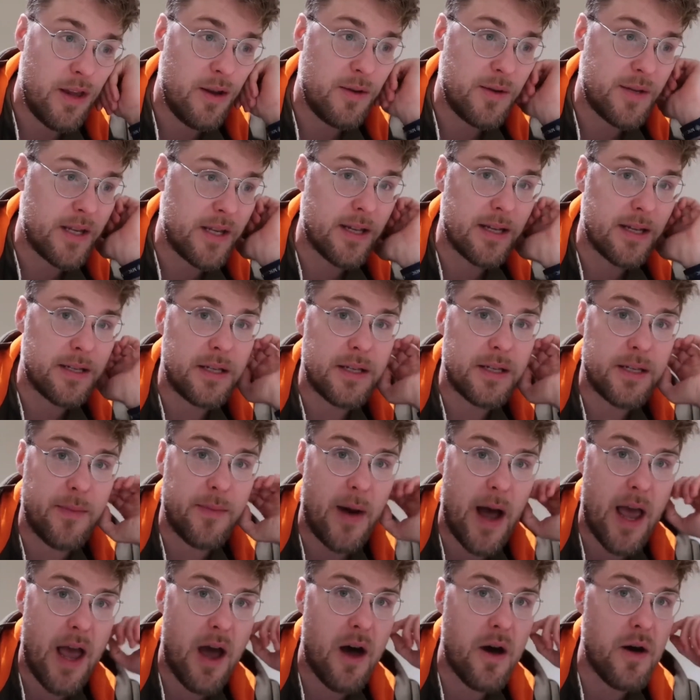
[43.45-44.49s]
using this as
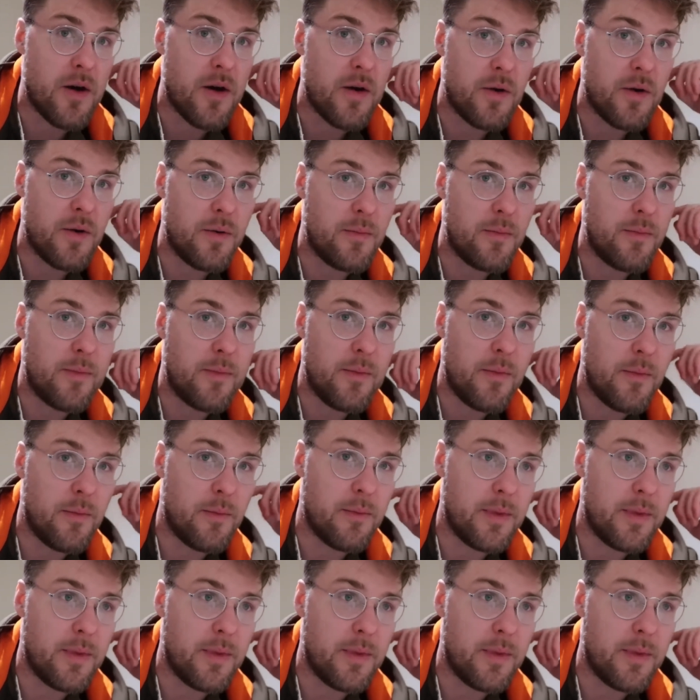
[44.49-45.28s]
my own